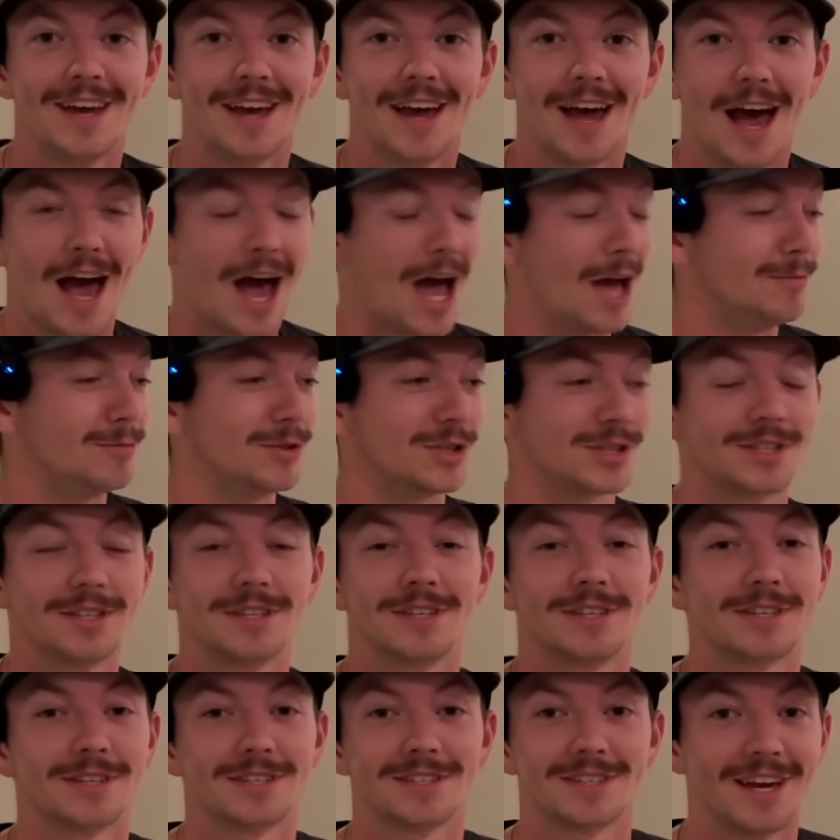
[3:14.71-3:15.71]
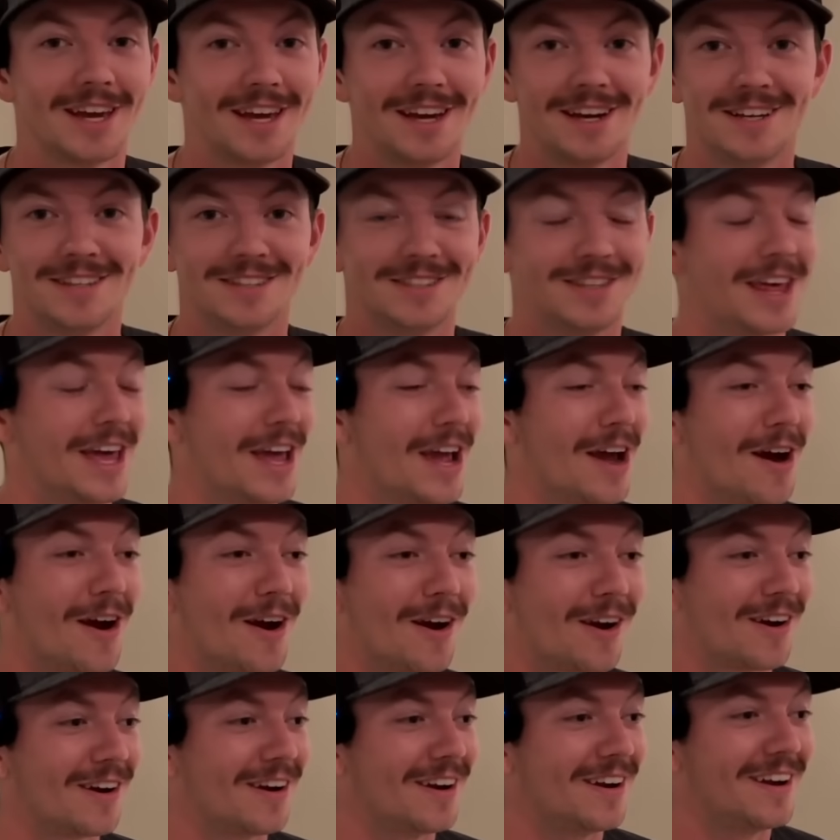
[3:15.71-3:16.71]
I'm just as excited as they
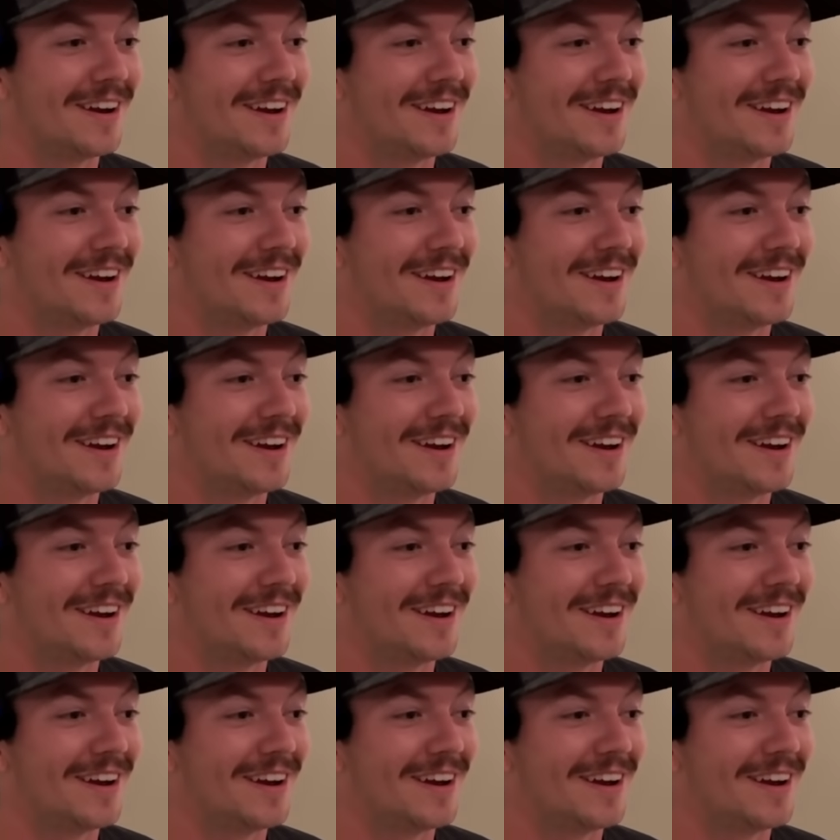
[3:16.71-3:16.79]
are,